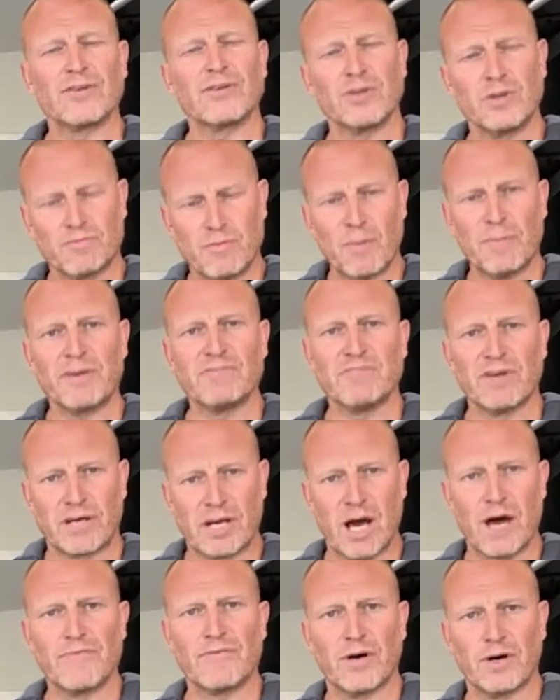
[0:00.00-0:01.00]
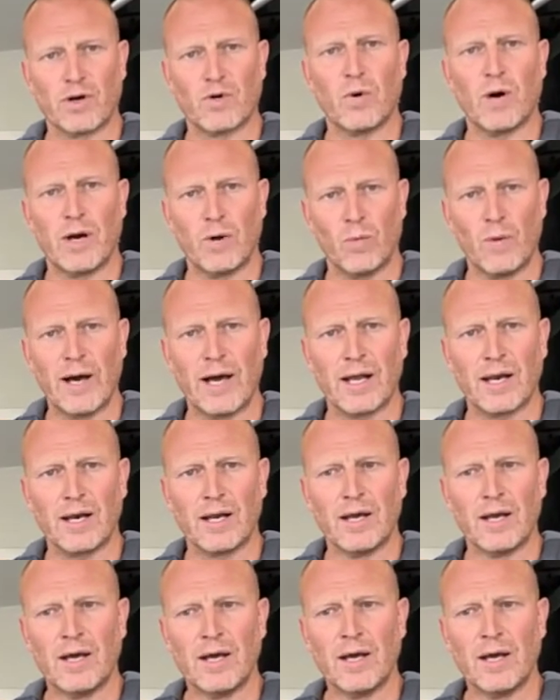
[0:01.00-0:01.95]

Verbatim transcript: and you probably recover quite well